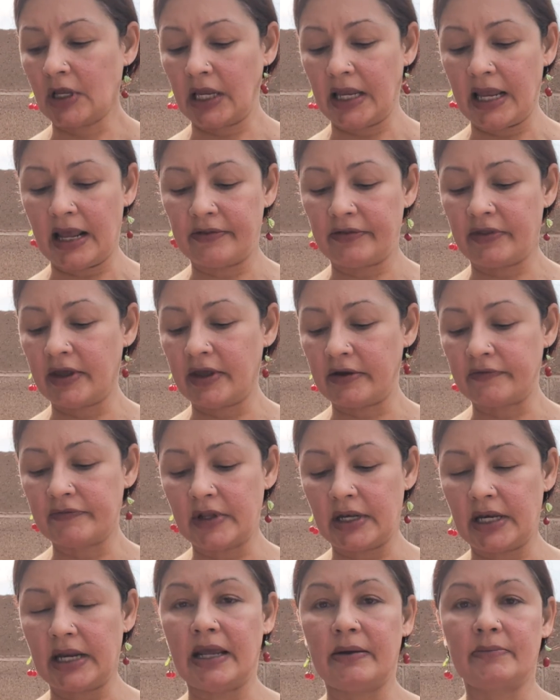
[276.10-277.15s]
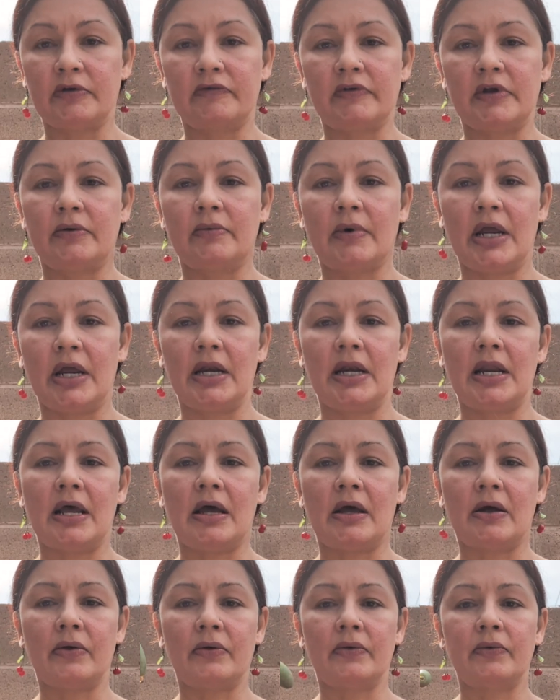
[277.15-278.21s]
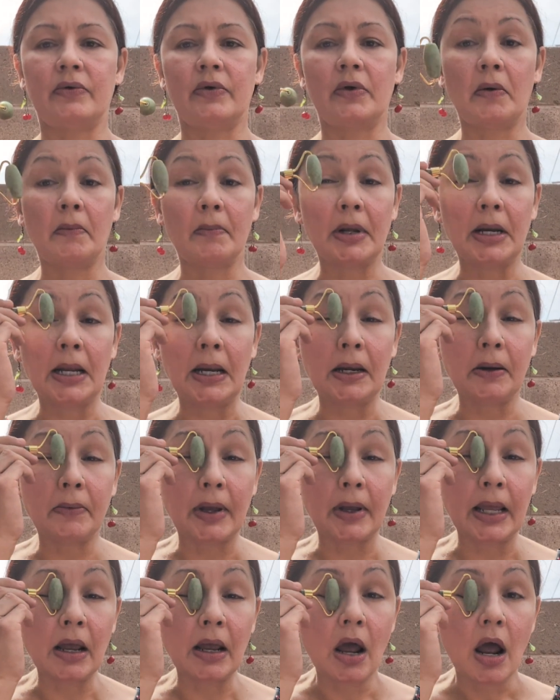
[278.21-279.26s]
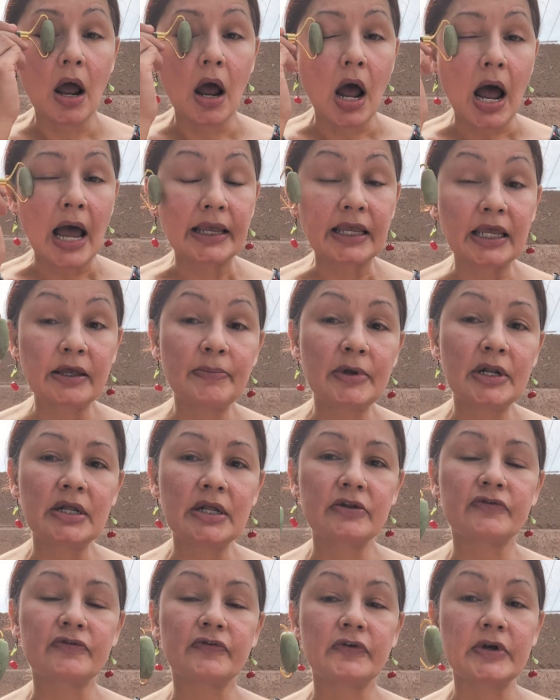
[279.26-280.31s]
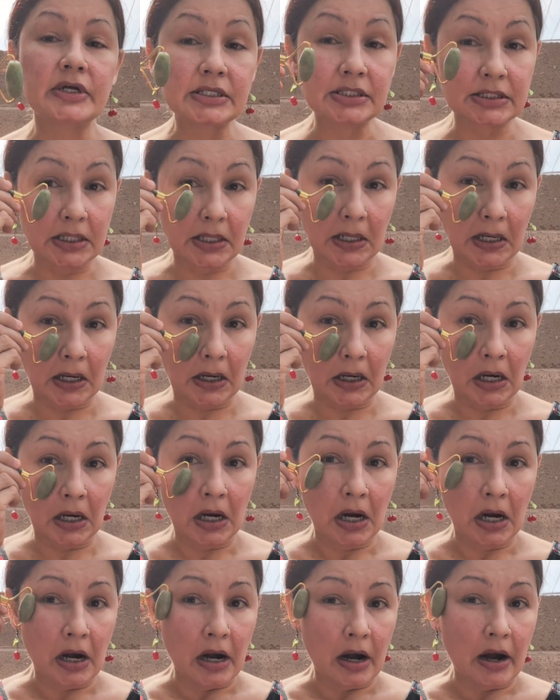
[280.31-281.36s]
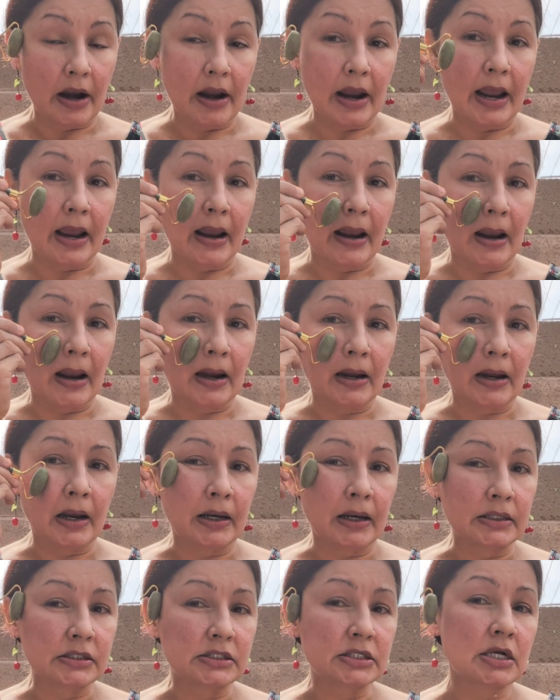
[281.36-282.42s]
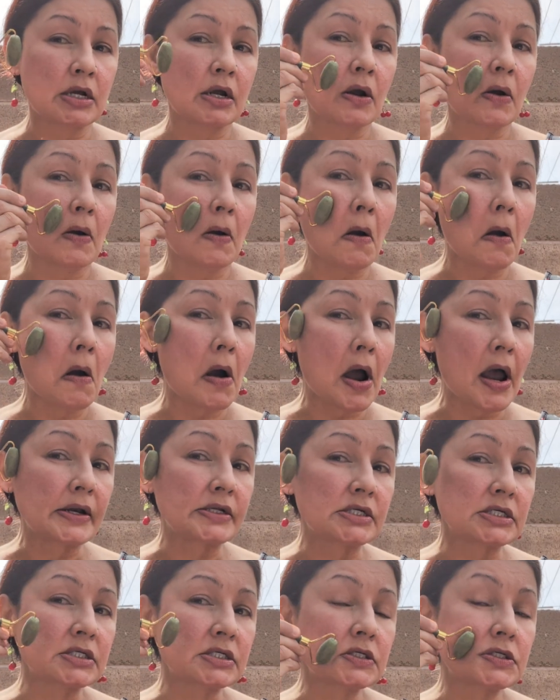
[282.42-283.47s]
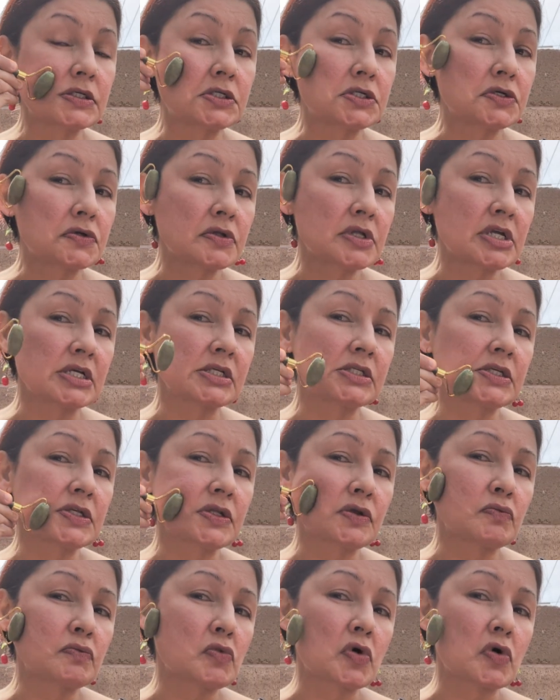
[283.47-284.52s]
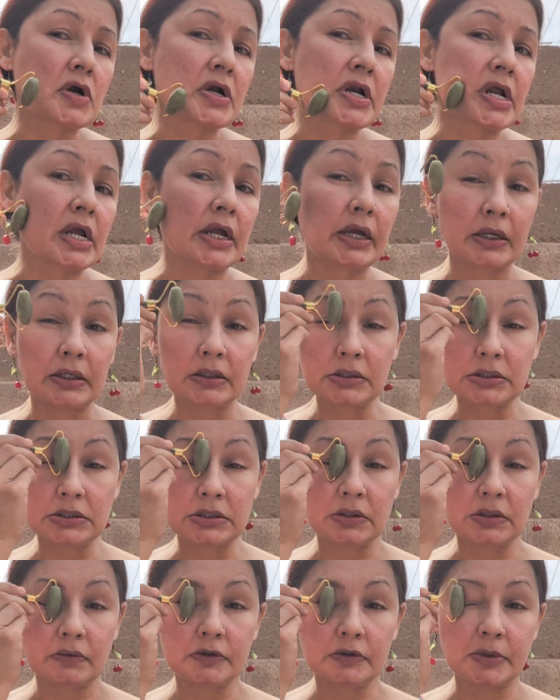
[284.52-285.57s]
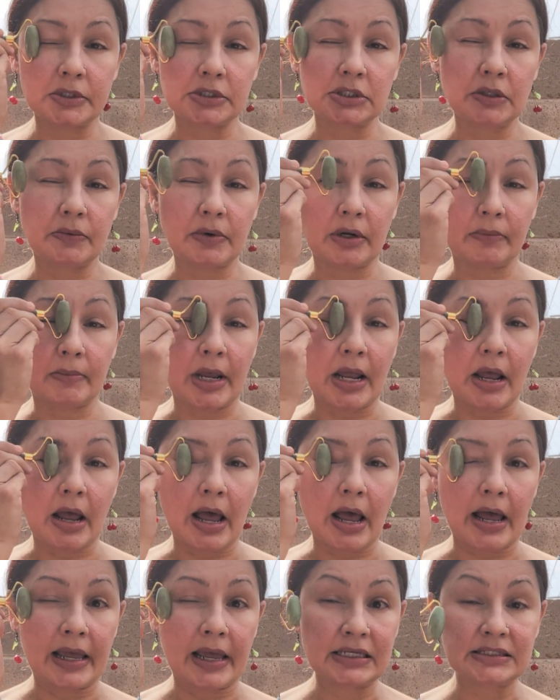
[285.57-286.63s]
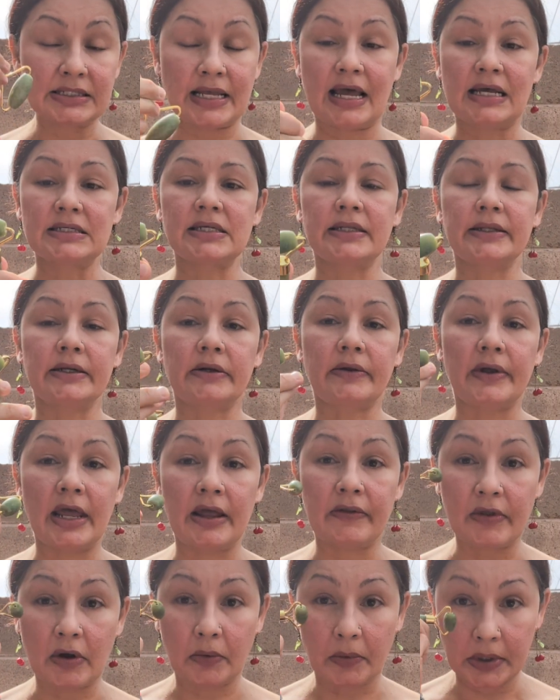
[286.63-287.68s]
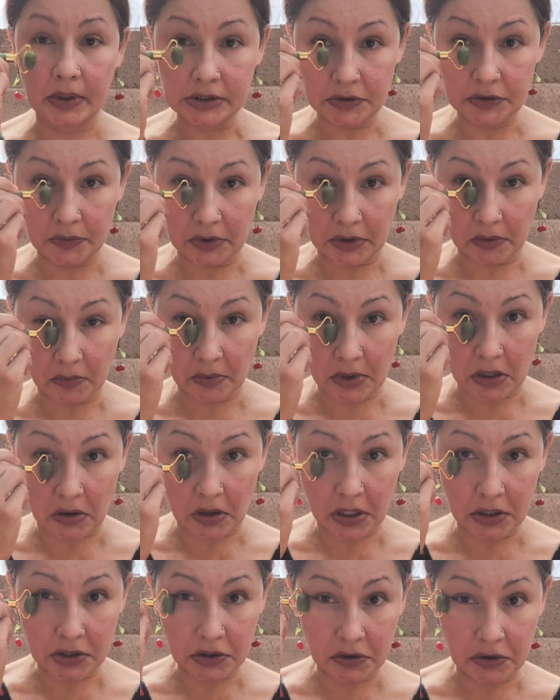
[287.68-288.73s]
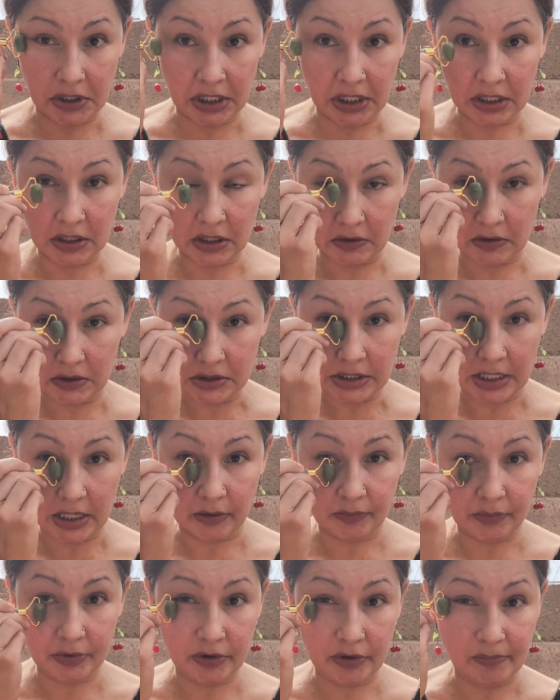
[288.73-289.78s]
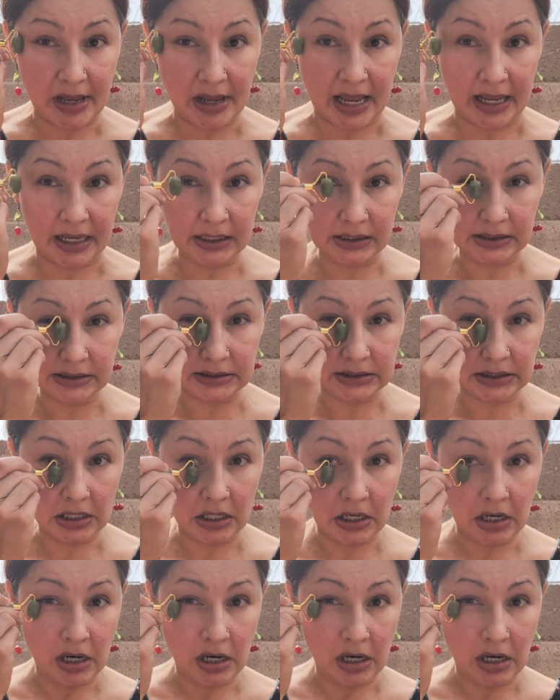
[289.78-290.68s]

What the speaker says: can't think of the name of it right now. But anyway, I keep it in the freezer and I just do this in the mornings, especially around my eyes. It has a little end that works really well underneath to help with bags.